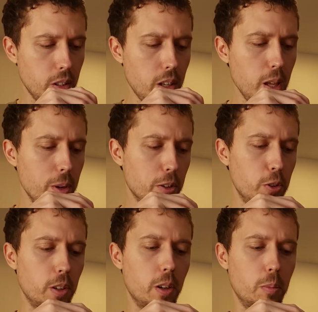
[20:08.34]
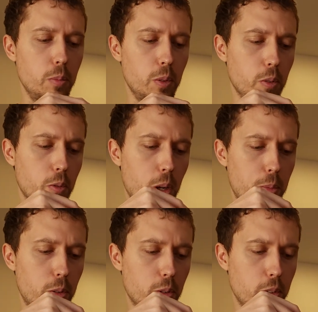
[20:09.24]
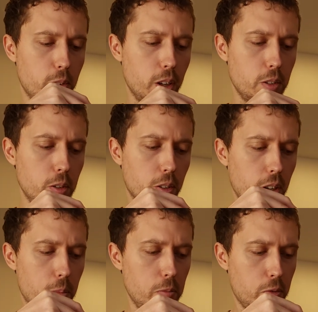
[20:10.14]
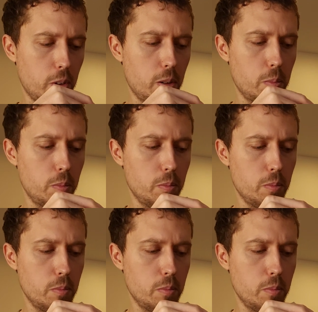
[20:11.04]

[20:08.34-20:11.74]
The name actually comes, Guapinol, is thought to come from